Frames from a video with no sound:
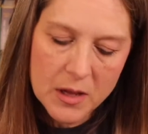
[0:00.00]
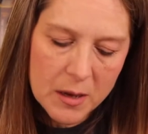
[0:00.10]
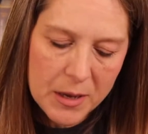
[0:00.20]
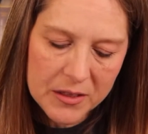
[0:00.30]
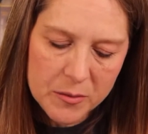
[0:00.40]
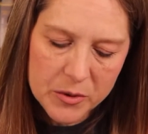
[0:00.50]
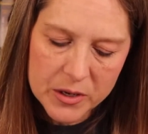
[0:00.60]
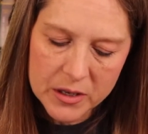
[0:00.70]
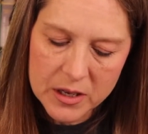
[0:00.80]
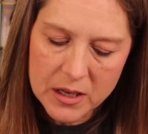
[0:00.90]
about the
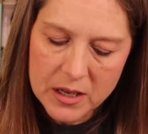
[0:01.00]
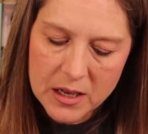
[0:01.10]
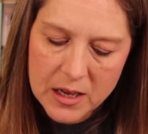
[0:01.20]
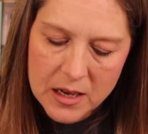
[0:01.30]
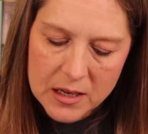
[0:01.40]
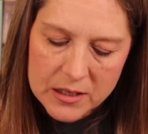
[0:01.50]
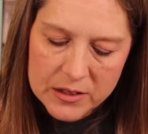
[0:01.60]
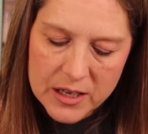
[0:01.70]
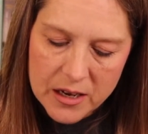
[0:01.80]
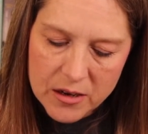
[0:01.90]
book.
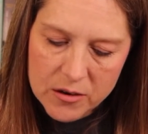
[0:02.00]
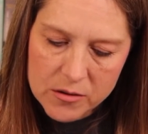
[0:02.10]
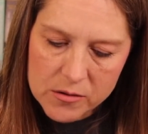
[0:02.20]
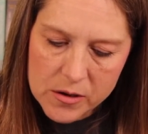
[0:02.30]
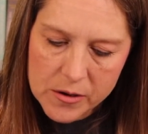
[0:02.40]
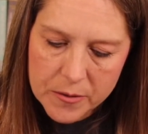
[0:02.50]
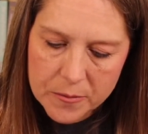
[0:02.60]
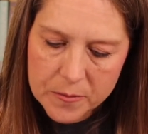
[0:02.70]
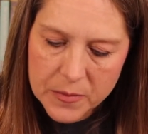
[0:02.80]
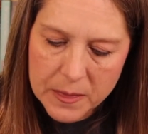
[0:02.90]
So
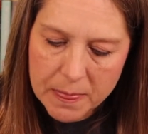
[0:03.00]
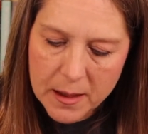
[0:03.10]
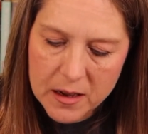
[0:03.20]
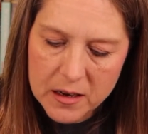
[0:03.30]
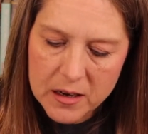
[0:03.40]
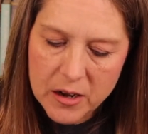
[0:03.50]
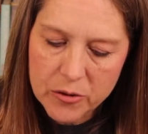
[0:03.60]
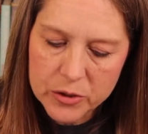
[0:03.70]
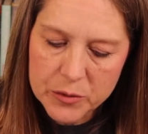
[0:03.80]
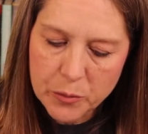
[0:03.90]

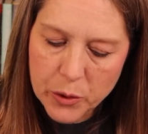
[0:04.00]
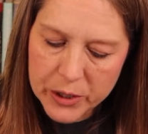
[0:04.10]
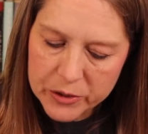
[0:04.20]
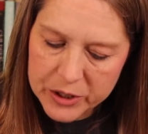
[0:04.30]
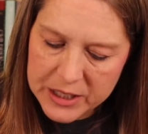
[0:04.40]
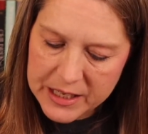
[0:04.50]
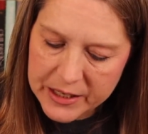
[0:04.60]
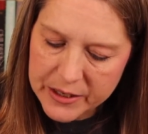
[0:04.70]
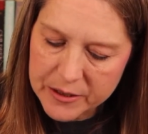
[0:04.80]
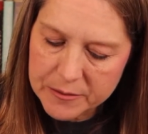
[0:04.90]
no spoilers
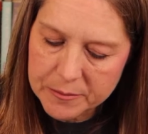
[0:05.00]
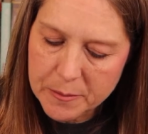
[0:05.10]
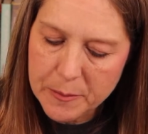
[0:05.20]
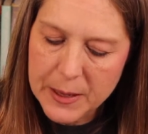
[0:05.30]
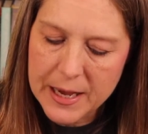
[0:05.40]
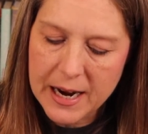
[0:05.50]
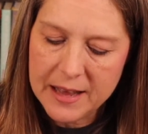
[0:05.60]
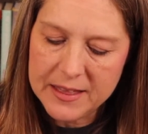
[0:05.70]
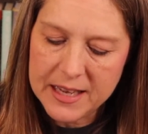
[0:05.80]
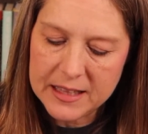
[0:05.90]
here, but I
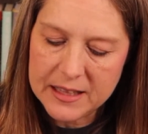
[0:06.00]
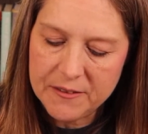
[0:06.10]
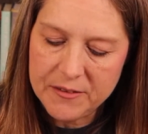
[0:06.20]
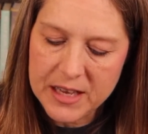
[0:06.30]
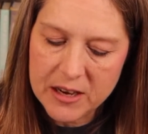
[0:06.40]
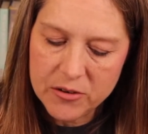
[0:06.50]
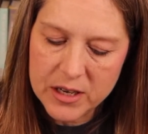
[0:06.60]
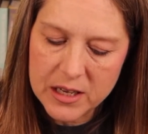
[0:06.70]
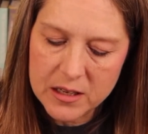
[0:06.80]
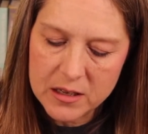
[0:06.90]
think
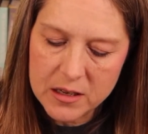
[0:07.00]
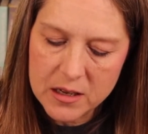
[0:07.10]
Fiona